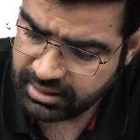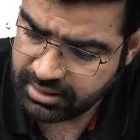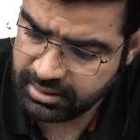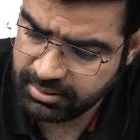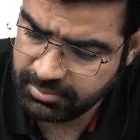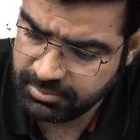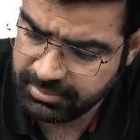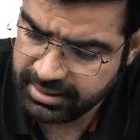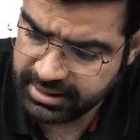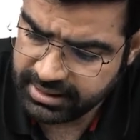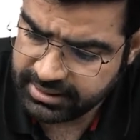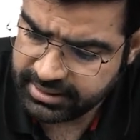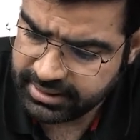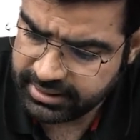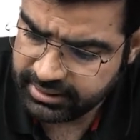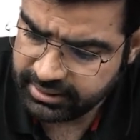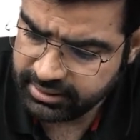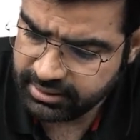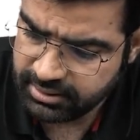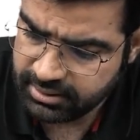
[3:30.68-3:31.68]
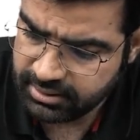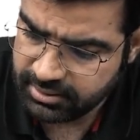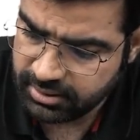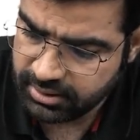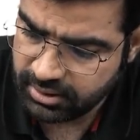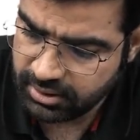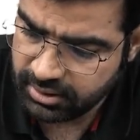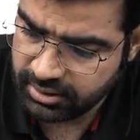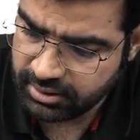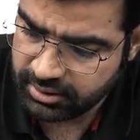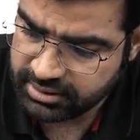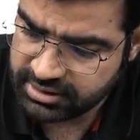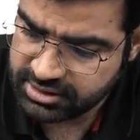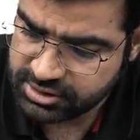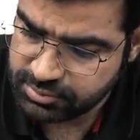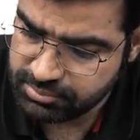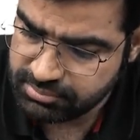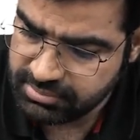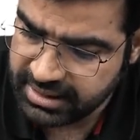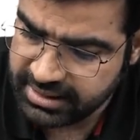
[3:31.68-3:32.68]
melted, or
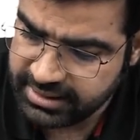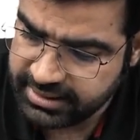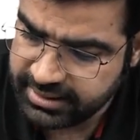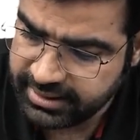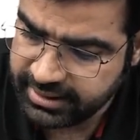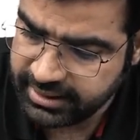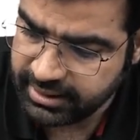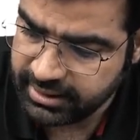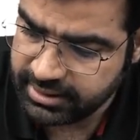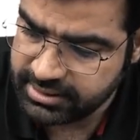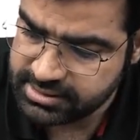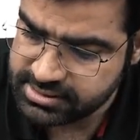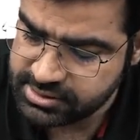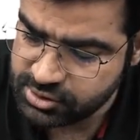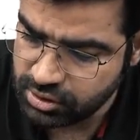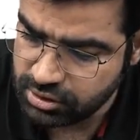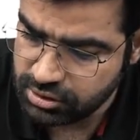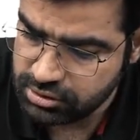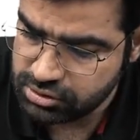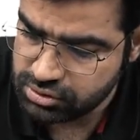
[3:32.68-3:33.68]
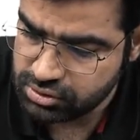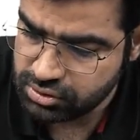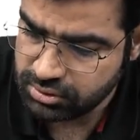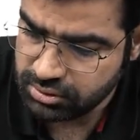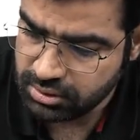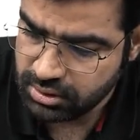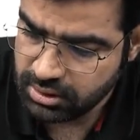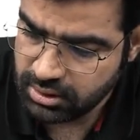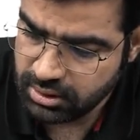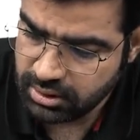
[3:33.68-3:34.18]
this melting is also